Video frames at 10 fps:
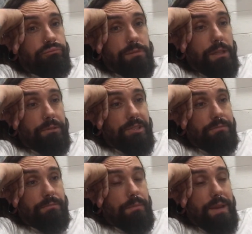It was just
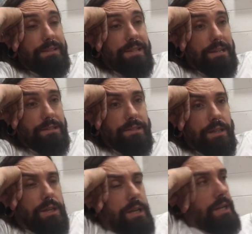made sense,
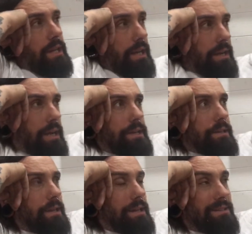and
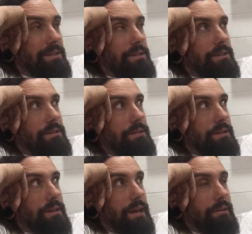
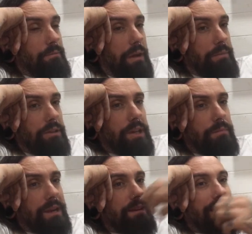I've been looking
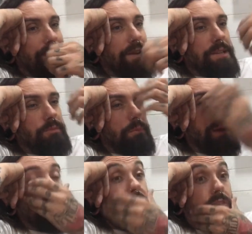back at like Facebook
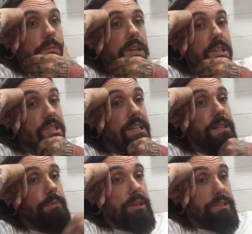memories from last year
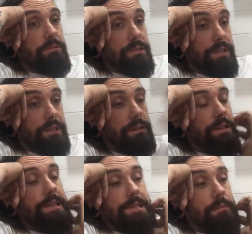because it was
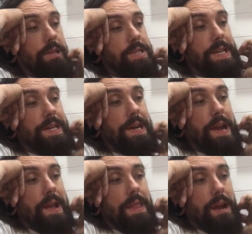this time last year
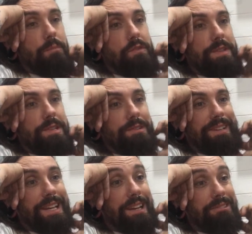that I moved into it,
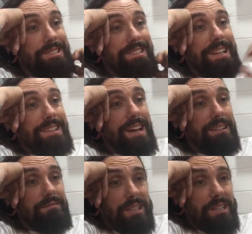and I was saying then
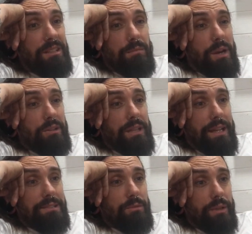it might only
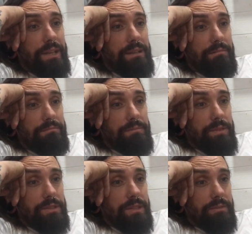last a week
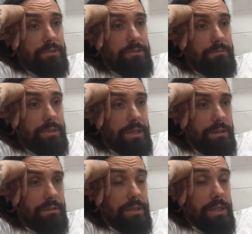until I've got some money.
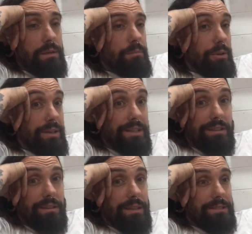But it
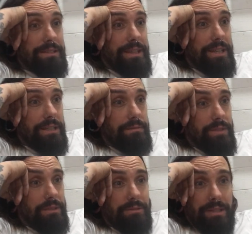didn't last a year.
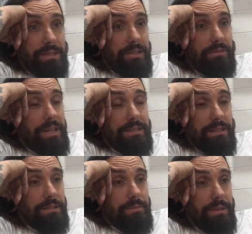It's crazy that
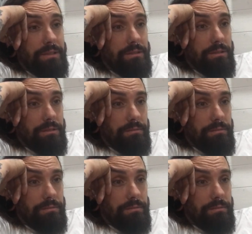it's been this long.